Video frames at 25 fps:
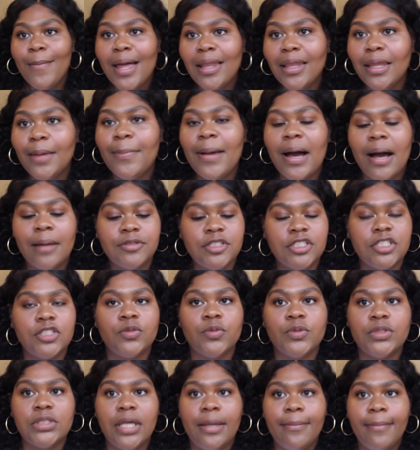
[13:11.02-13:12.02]
my lip options
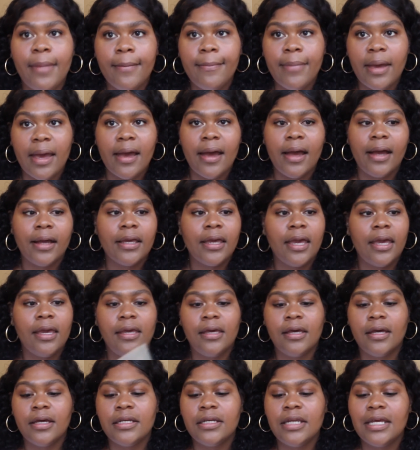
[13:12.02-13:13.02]
was in my bag,
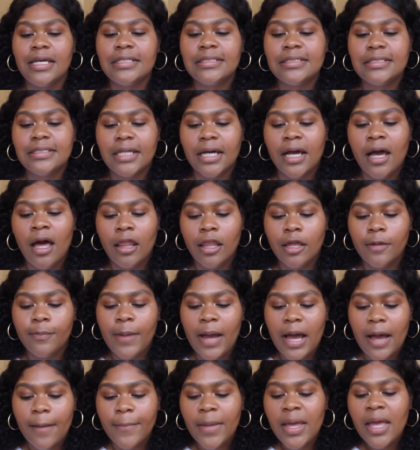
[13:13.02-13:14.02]
and it's the
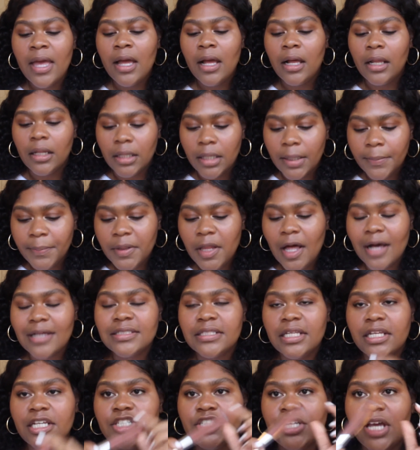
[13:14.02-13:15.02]
Colourpop lip gloss
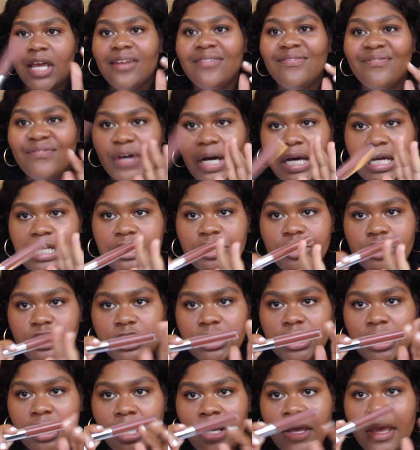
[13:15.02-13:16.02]
in the shade
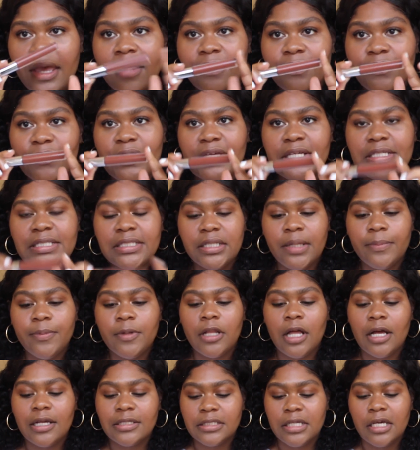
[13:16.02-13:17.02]
Fudged. This lip
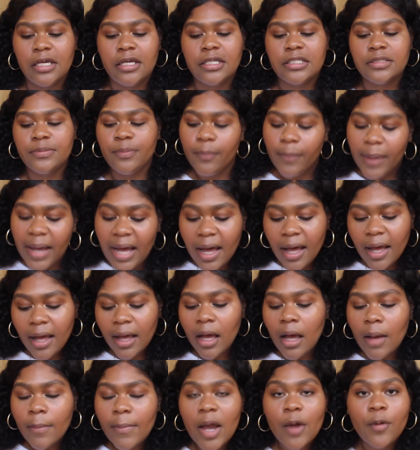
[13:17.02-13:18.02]
gloss is
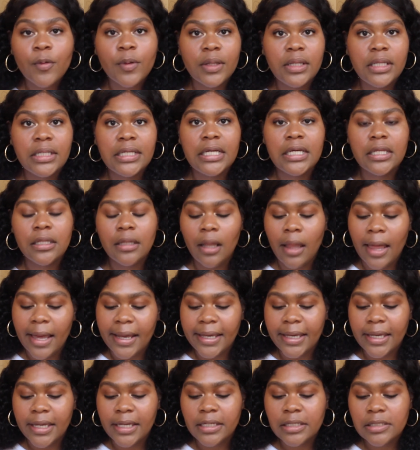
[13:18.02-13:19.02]
bomb. I really like
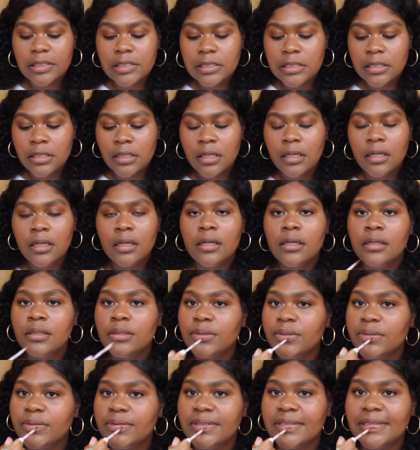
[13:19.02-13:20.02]
it.
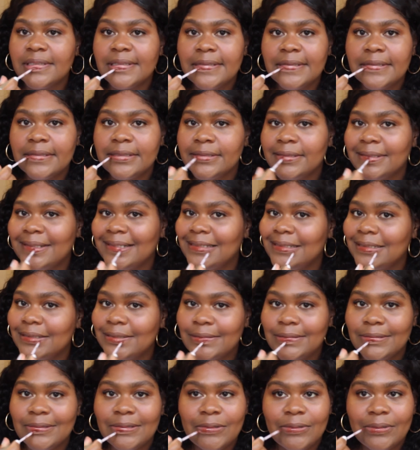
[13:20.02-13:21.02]
I'm just gonna try this
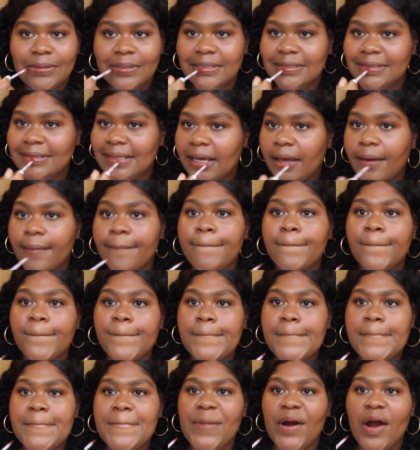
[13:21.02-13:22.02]
one on. It's like a
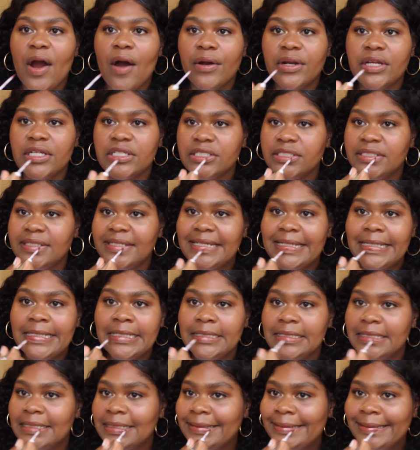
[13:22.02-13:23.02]
brownish
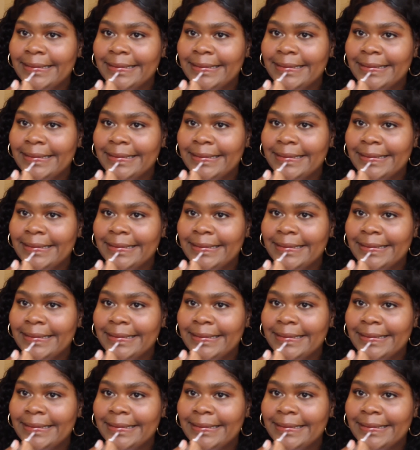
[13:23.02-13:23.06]
tint,